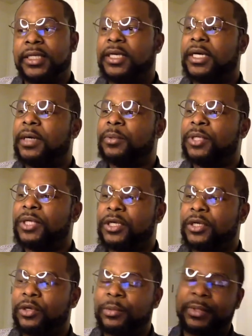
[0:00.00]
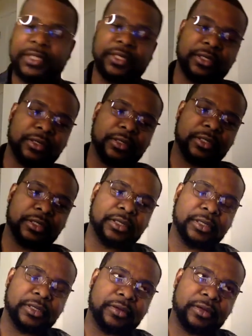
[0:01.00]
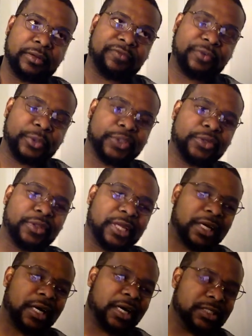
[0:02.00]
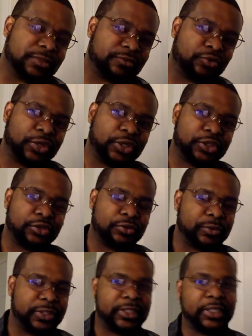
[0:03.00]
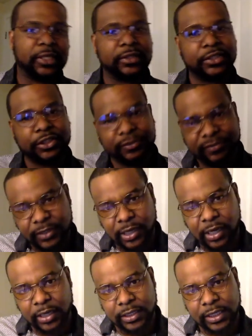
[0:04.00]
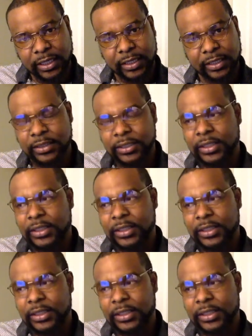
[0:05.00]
We're going to go about focus on the cons of traditional retail, the shift to online,